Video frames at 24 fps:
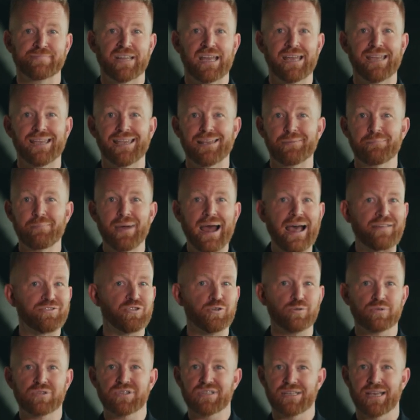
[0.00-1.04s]
In
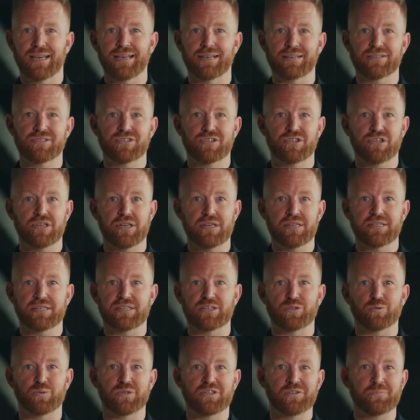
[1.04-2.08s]
Matthew 6,
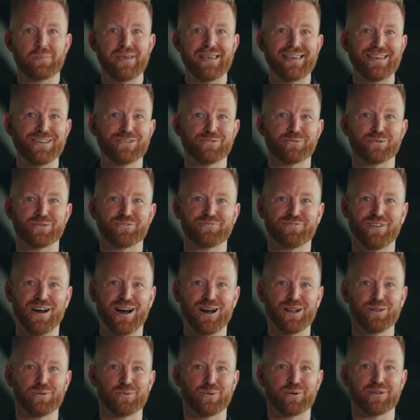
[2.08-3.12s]
Jesus was speaking to his
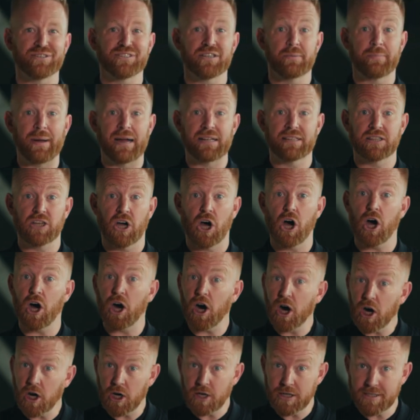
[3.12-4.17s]
followers about the
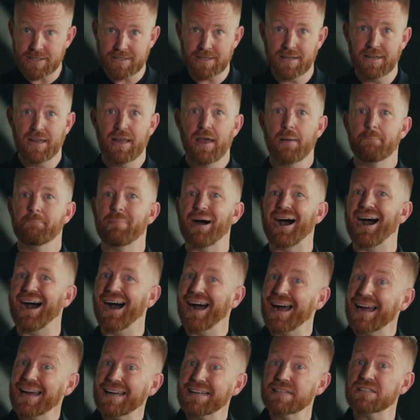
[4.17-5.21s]
heart
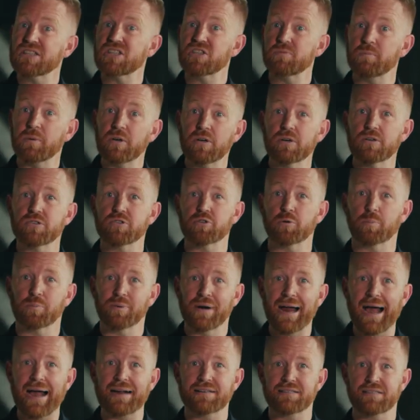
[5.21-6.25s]
behind spiritual
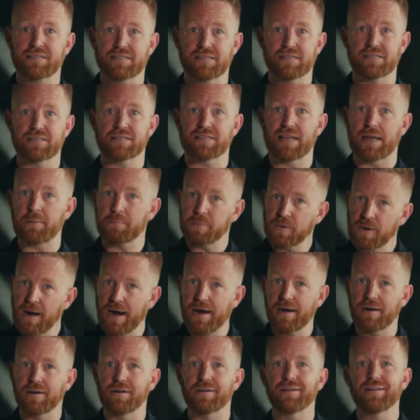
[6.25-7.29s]
practices like
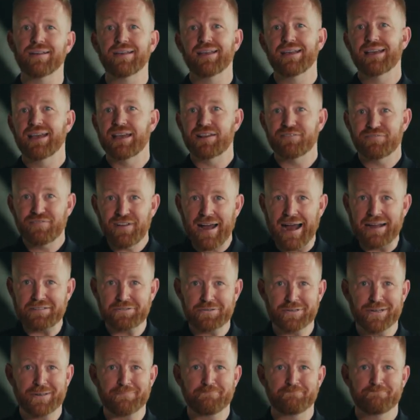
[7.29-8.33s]
prayer and
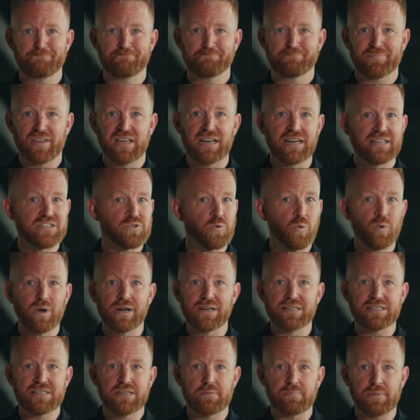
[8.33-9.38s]
fasting. He doesn't
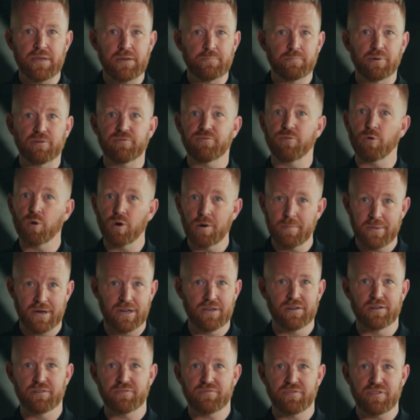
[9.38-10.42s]
want us to be
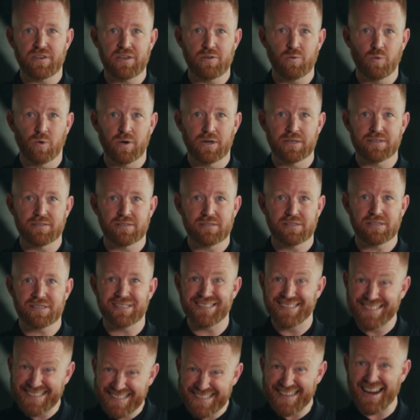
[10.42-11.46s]
performative, he wants
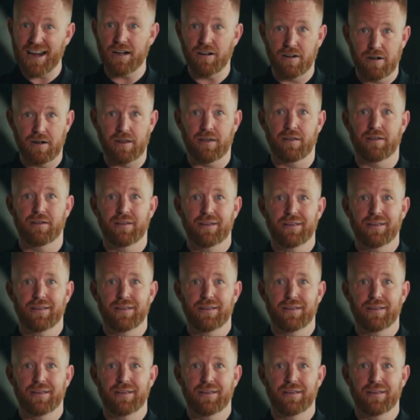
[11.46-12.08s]
sincerity.